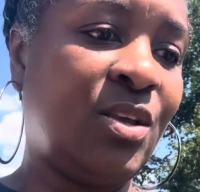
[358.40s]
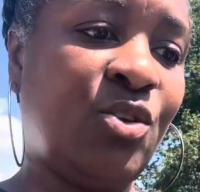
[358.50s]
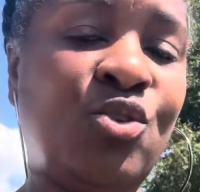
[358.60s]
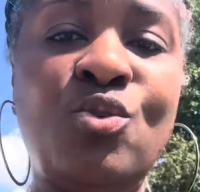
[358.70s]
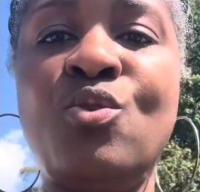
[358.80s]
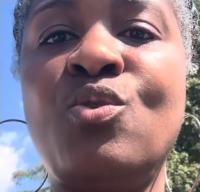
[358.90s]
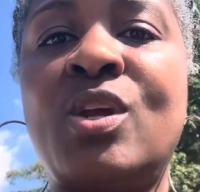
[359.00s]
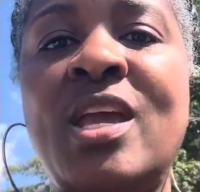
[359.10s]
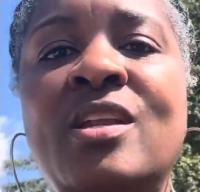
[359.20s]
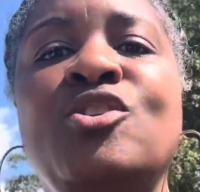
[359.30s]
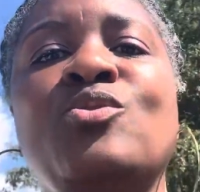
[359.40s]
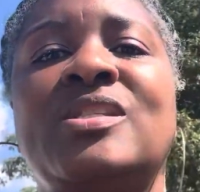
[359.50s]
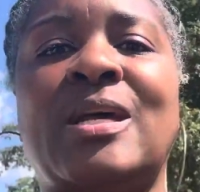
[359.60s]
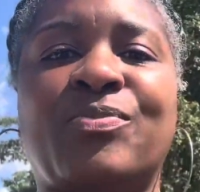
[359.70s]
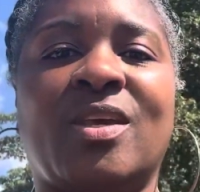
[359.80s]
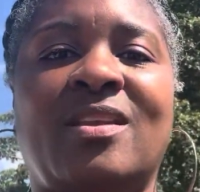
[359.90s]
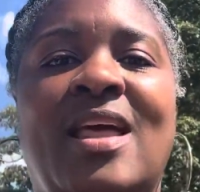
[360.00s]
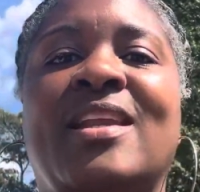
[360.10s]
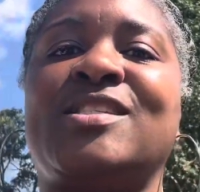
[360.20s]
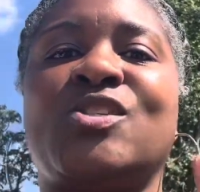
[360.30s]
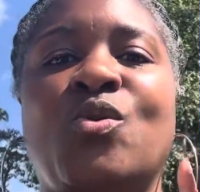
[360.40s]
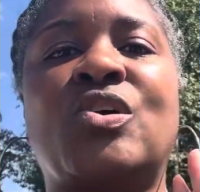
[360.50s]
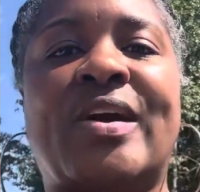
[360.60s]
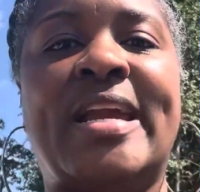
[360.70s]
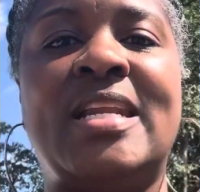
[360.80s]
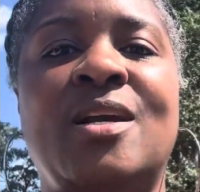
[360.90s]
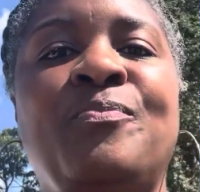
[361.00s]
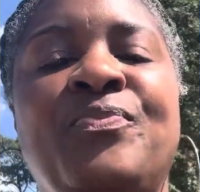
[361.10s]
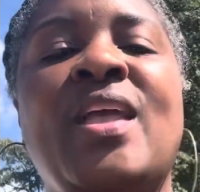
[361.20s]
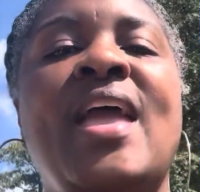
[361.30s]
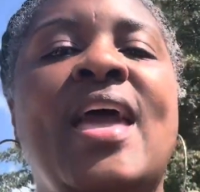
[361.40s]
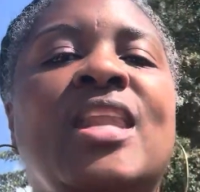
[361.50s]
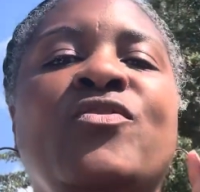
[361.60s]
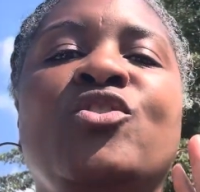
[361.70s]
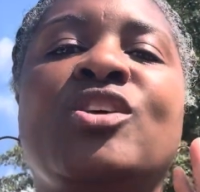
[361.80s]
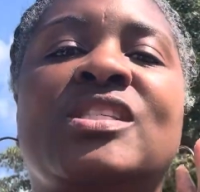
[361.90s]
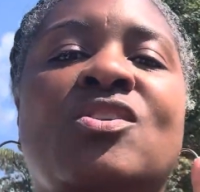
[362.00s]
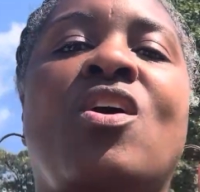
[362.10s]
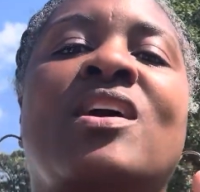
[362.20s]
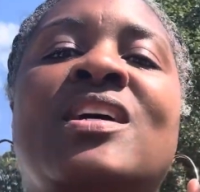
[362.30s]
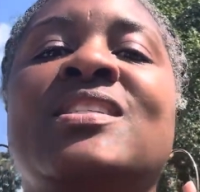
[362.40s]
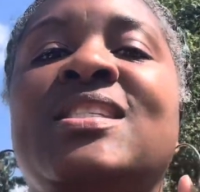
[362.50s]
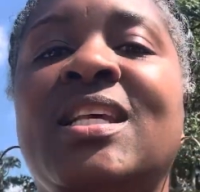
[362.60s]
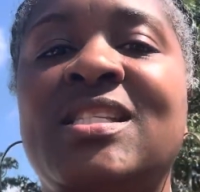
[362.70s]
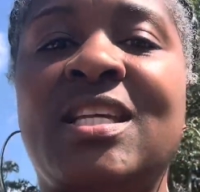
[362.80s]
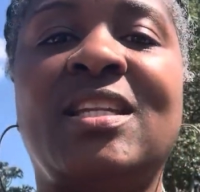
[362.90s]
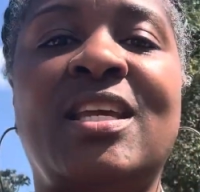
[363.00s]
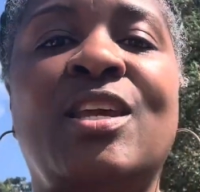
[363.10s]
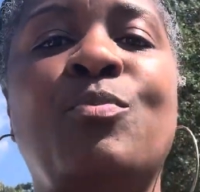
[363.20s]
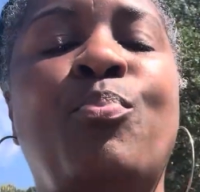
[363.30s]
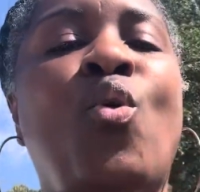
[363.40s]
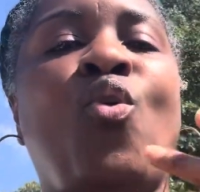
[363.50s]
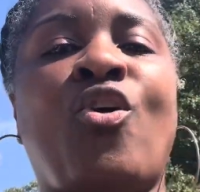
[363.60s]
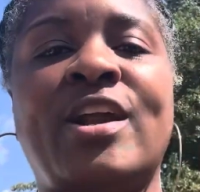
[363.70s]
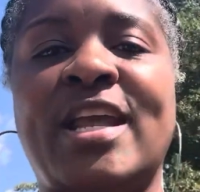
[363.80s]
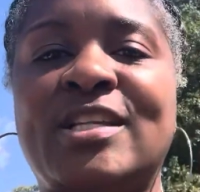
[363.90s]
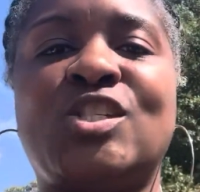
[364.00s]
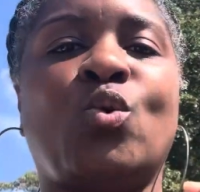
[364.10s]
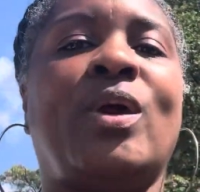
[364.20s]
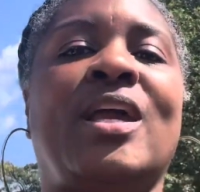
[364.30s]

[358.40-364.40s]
You can do something that is so great. And if you just are consistently pouring into it